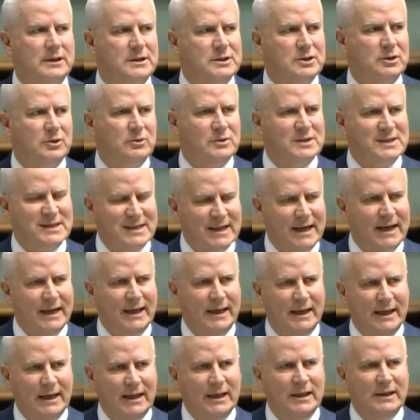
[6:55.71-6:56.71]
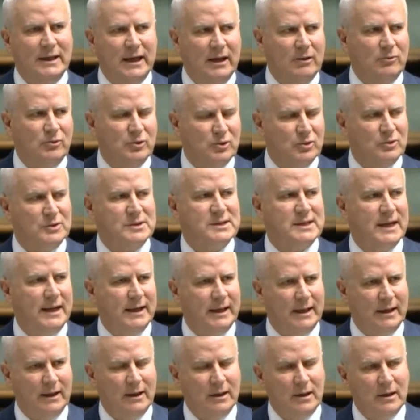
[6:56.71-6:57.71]
to stay in that rural
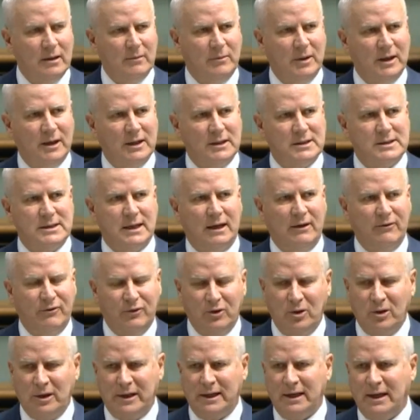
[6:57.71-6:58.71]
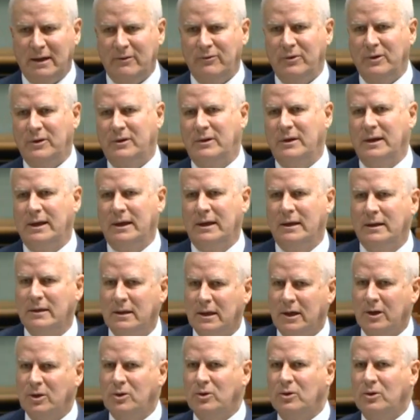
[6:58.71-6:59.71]
setting because they fall in love with the local